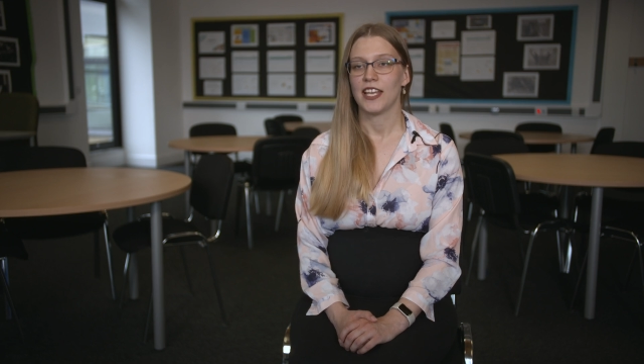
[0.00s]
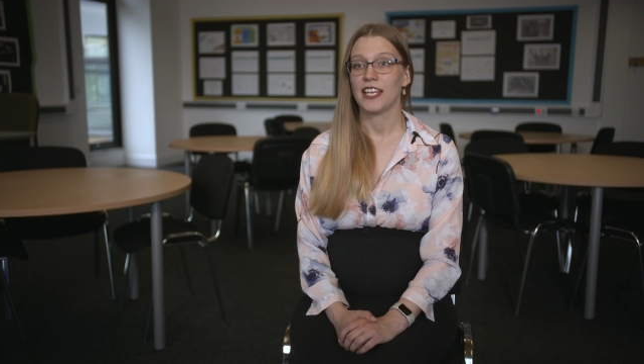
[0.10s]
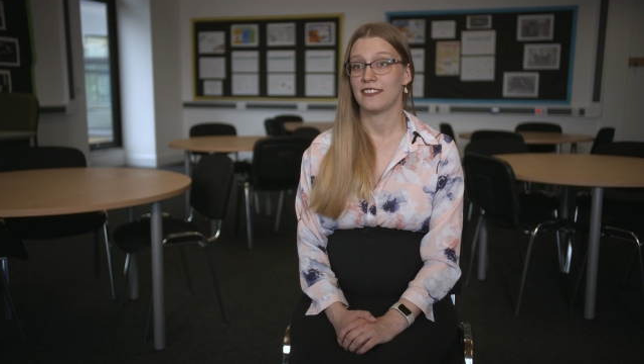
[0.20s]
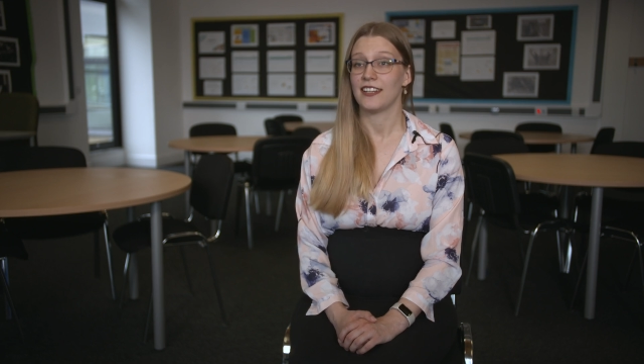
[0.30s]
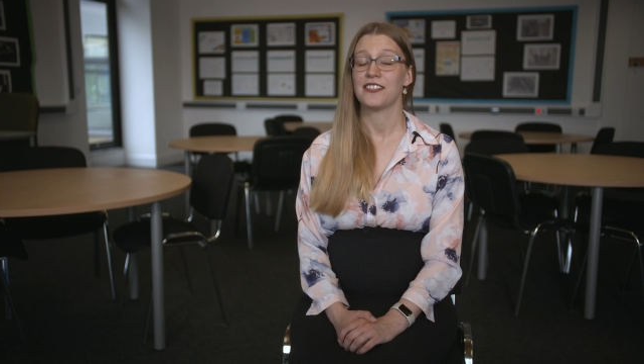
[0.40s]

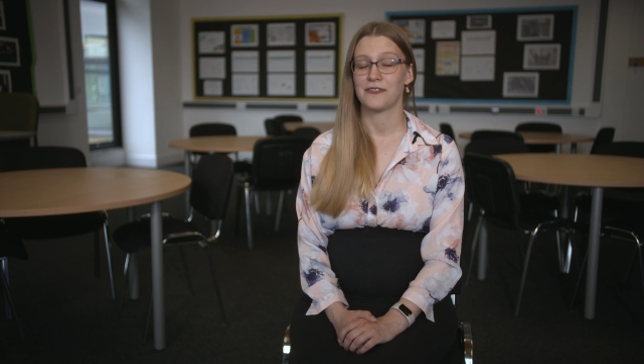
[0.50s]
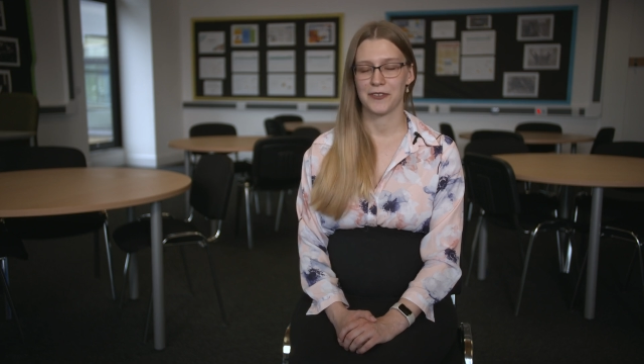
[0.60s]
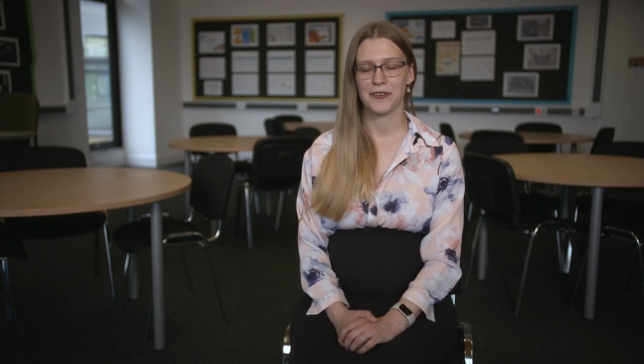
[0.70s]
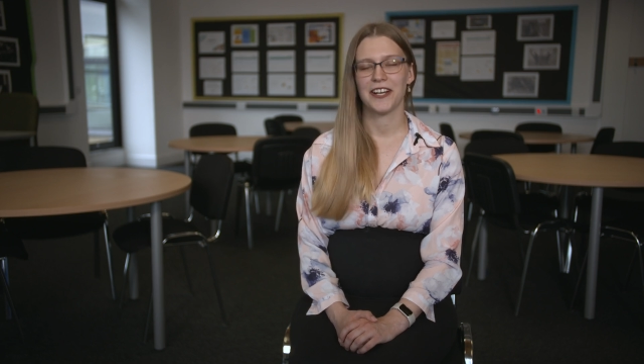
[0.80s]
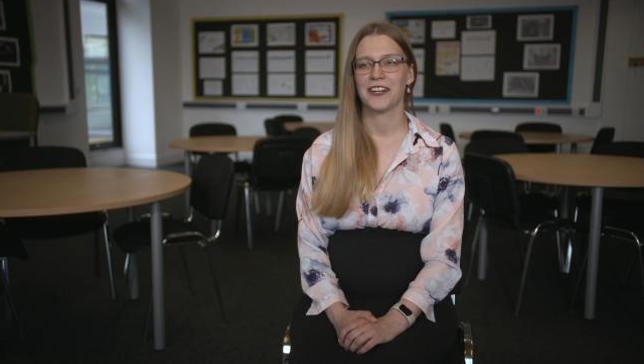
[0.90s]
It does
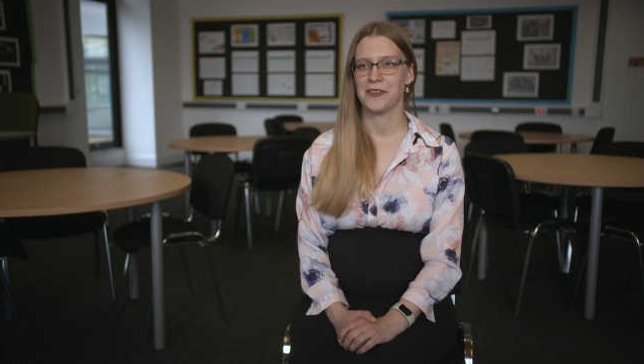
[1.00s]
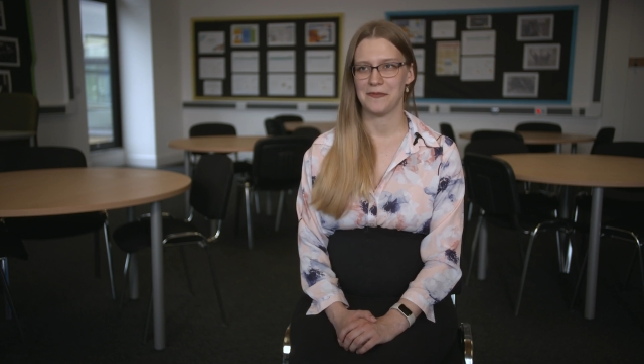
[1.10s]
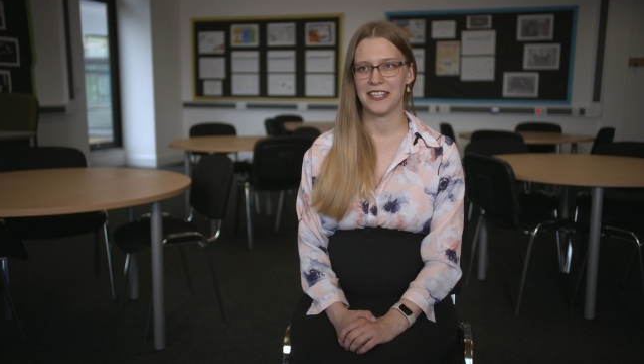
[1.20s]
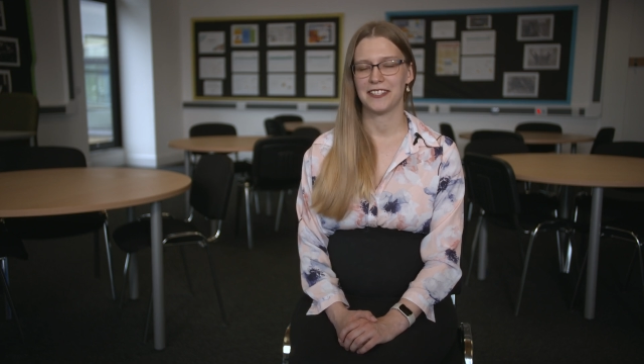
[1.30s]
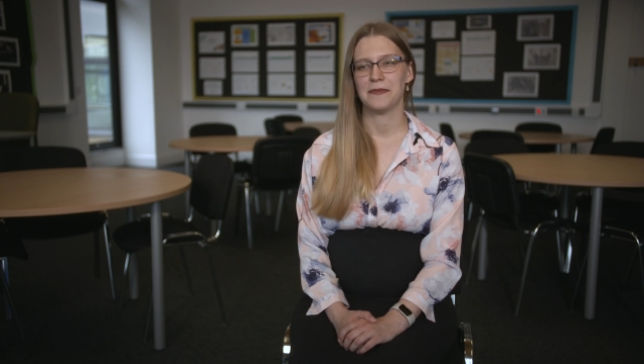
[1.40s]
require
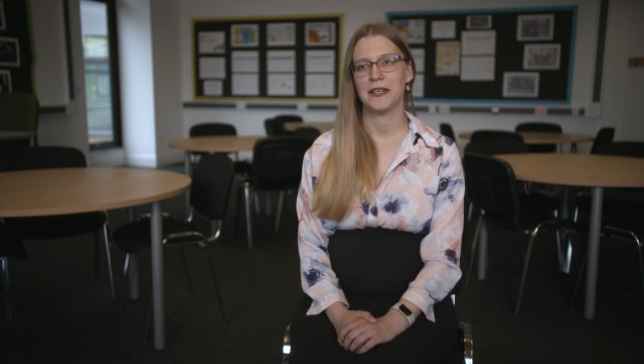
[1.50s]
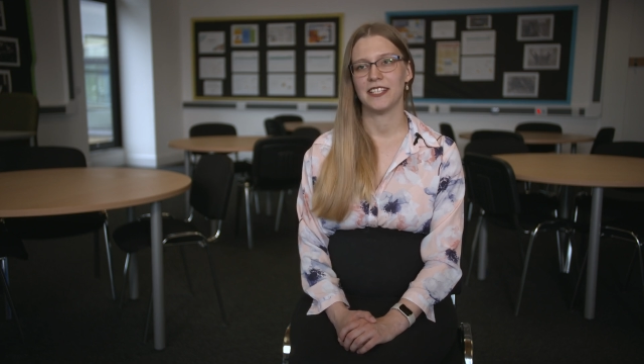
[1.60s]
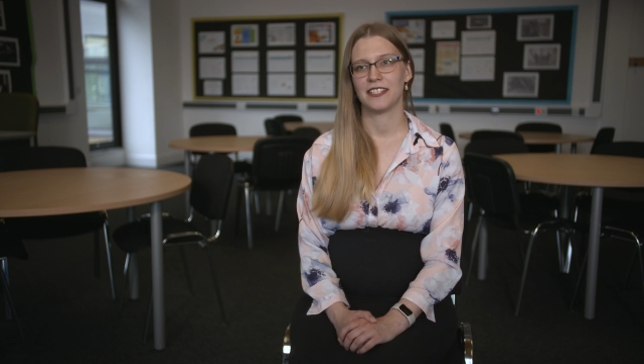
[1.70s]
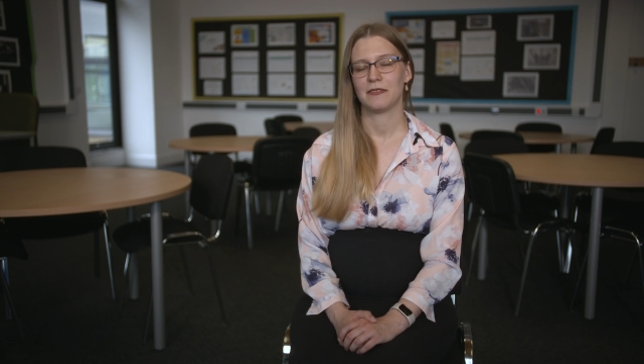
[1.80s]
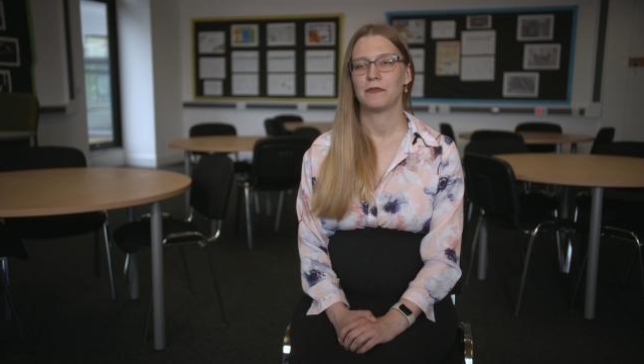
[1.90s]

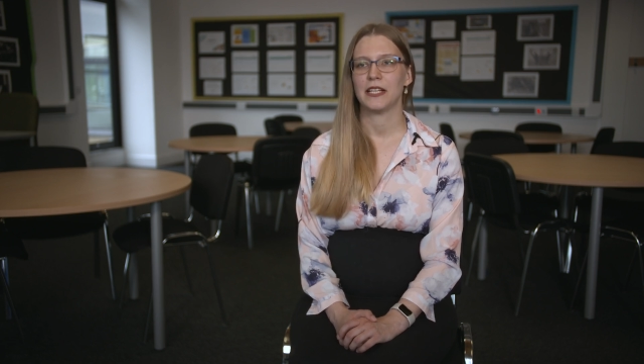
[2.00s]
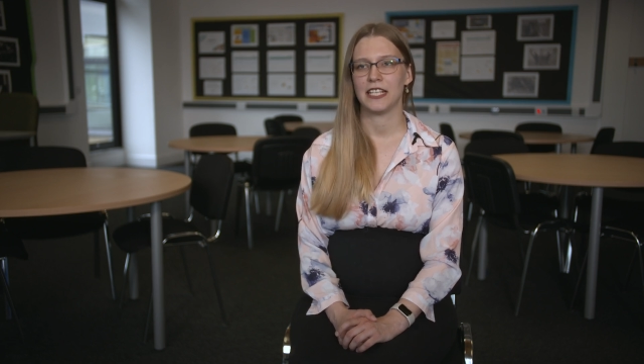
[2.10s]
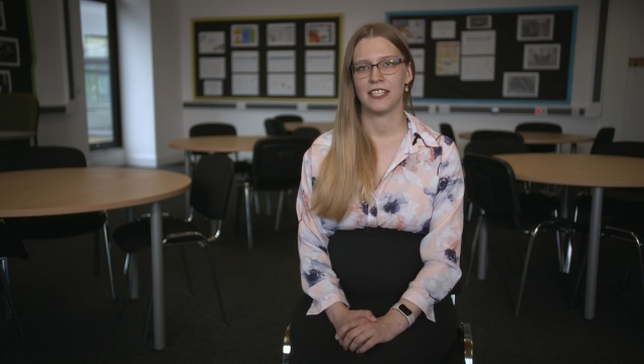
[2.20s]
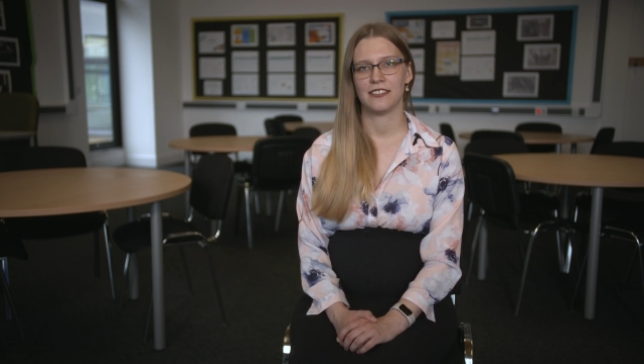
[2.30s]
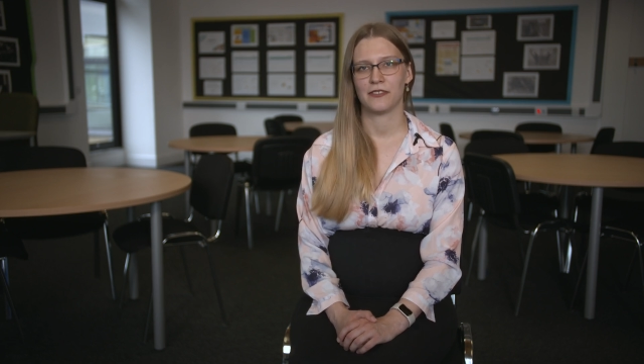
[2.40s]
commitment, but
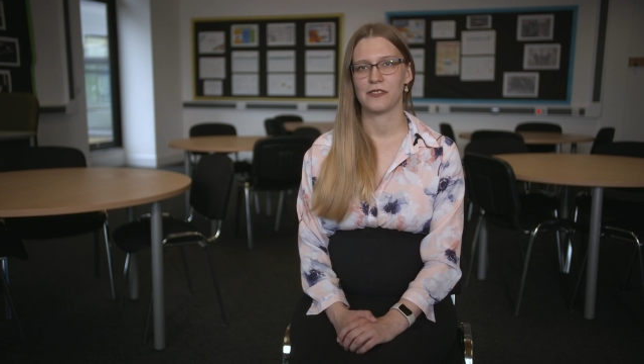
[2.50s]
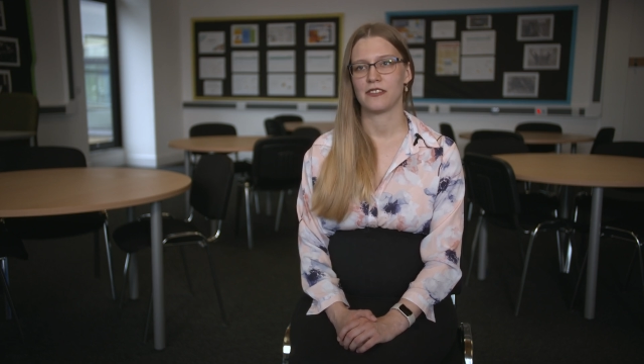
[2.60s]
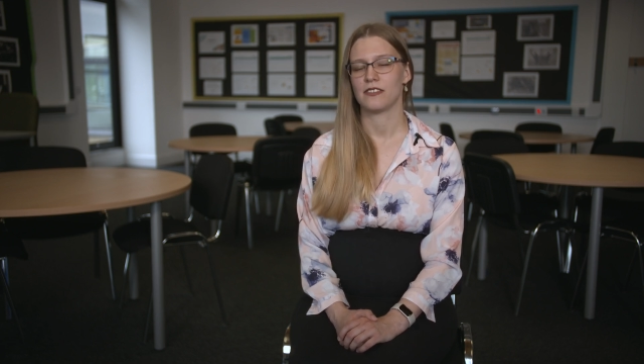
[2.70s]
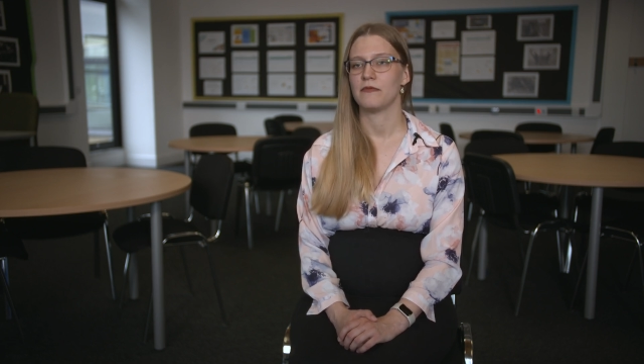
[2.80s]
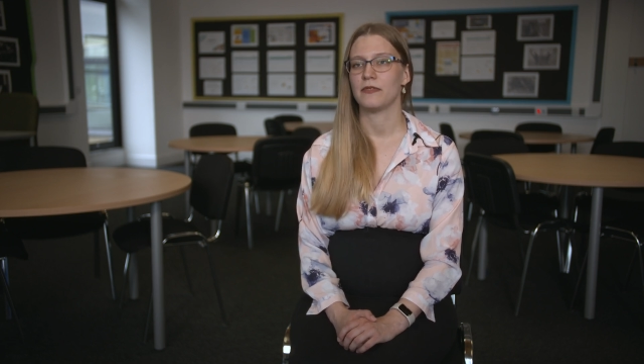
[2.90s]
it is
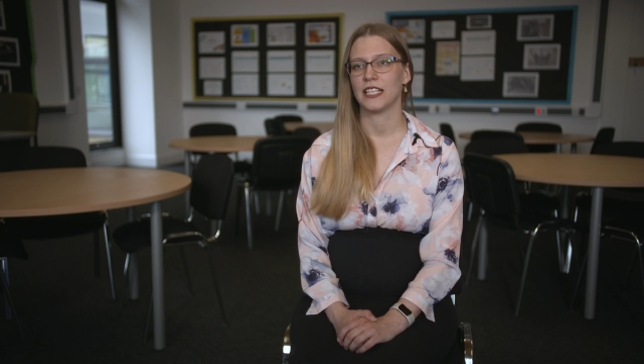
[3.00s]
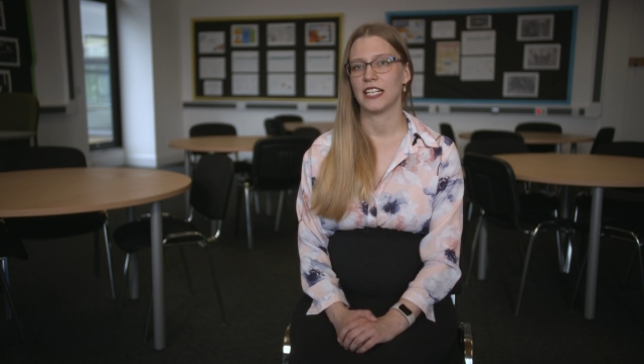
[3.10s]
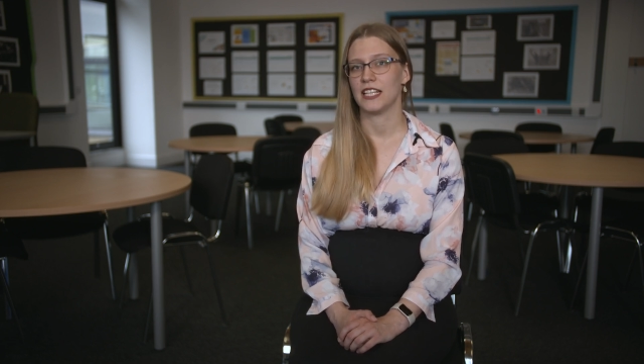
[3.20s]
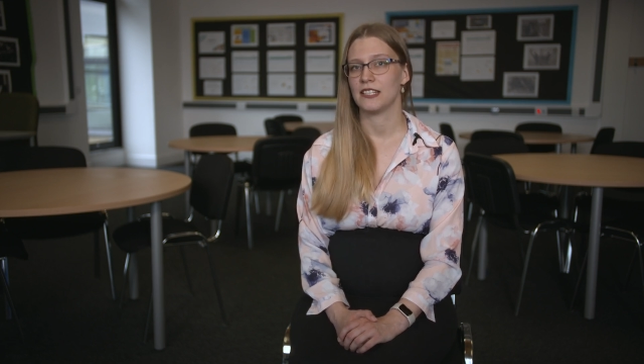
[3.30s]
also something that